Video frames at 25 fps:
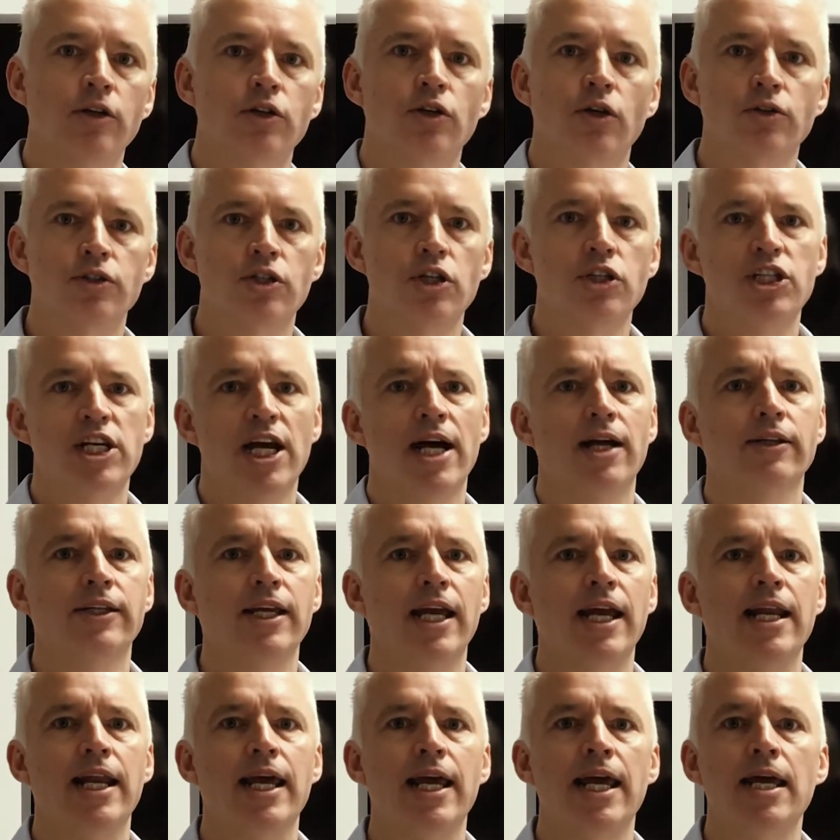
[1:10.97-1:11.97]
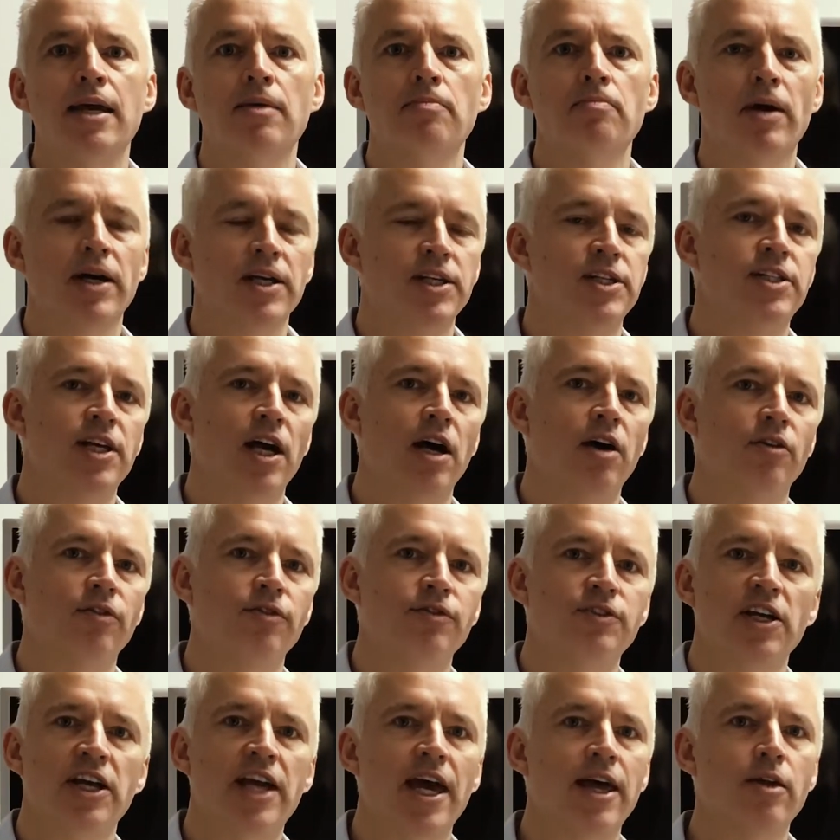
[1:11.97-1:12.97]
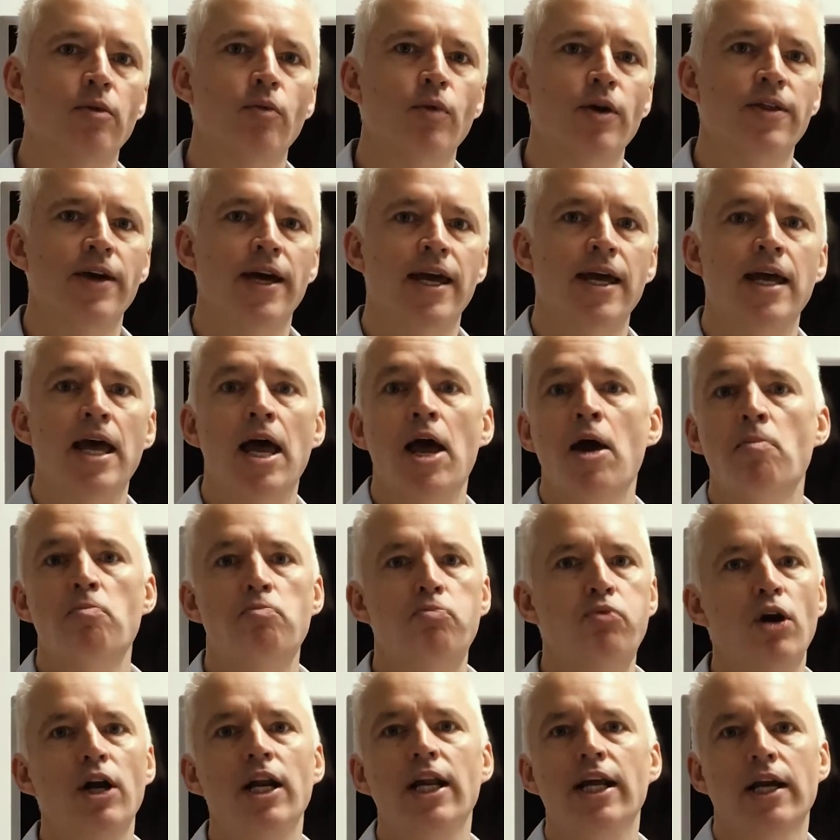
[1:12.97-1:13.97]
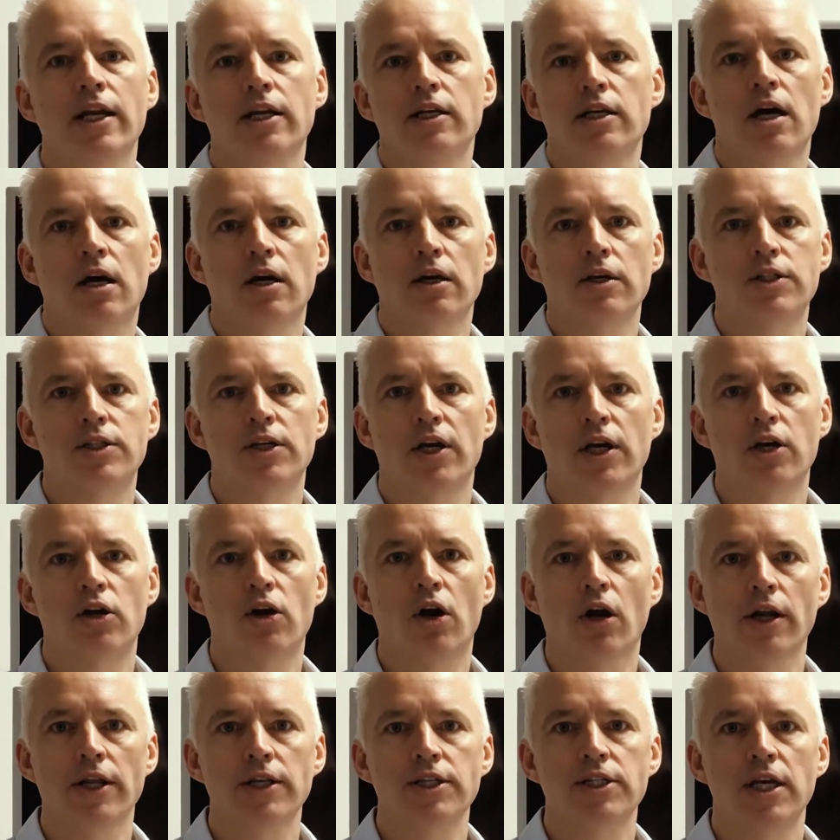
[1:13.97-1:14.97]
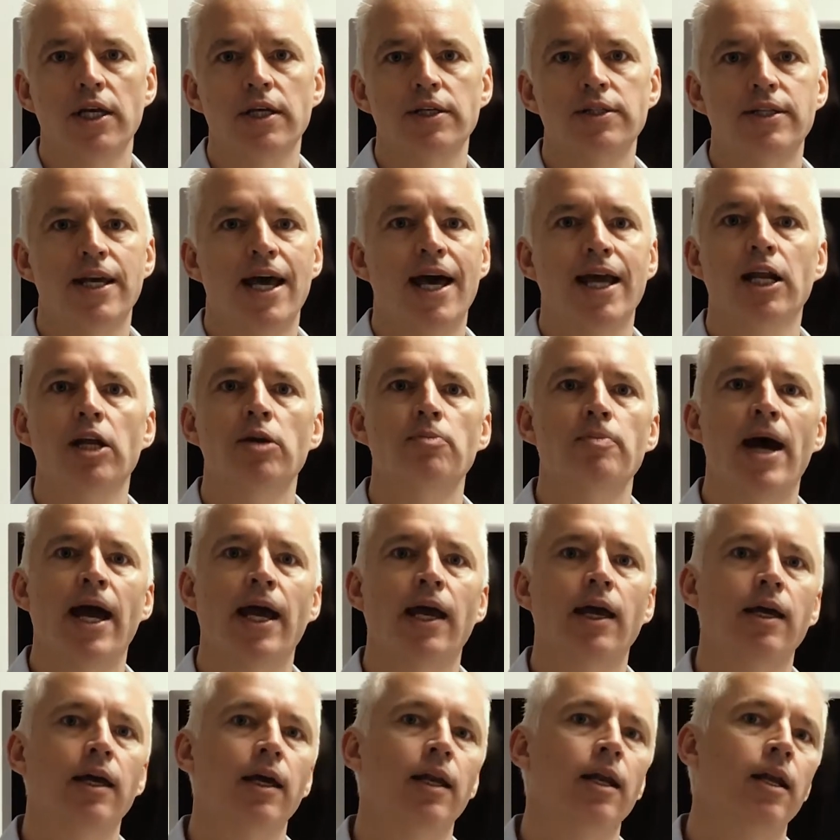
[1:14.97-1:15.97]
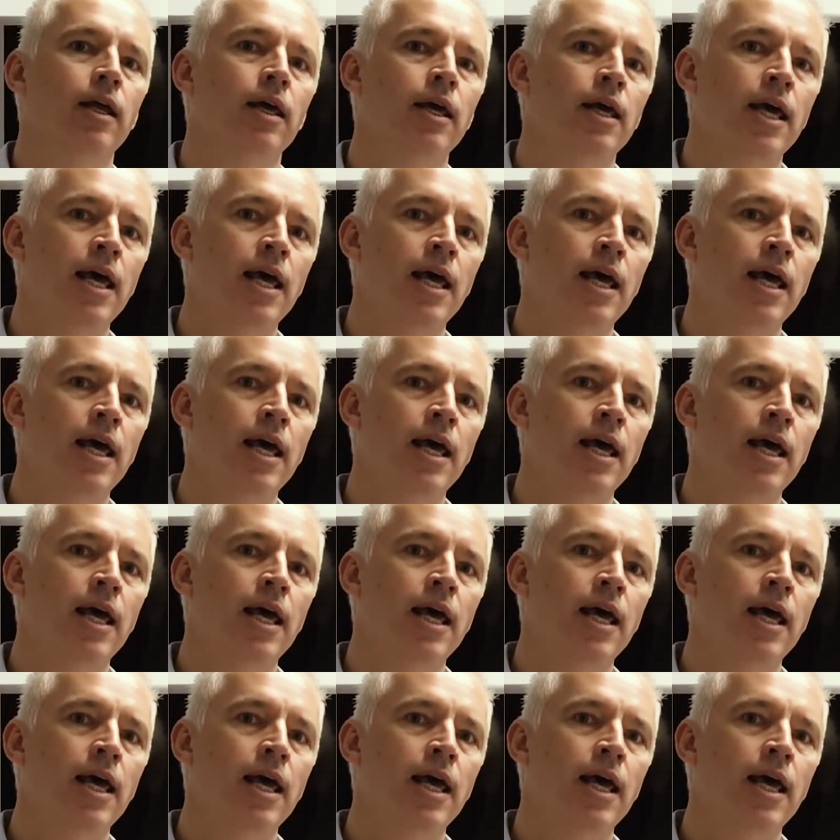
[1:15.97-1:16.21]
Dr. Cialdini, myself, together with a brilliant young psychologist, Helen Mankin,